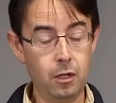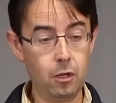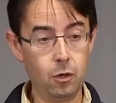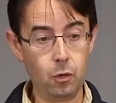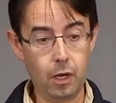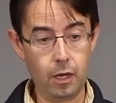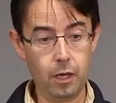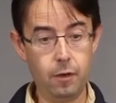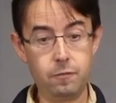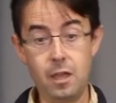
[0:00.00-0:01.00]
you know,
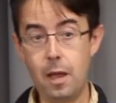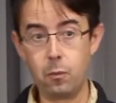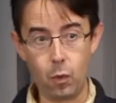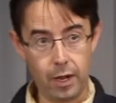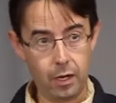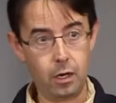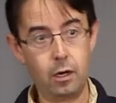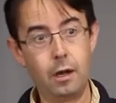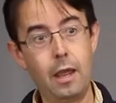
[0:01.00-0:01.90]
uh, VMware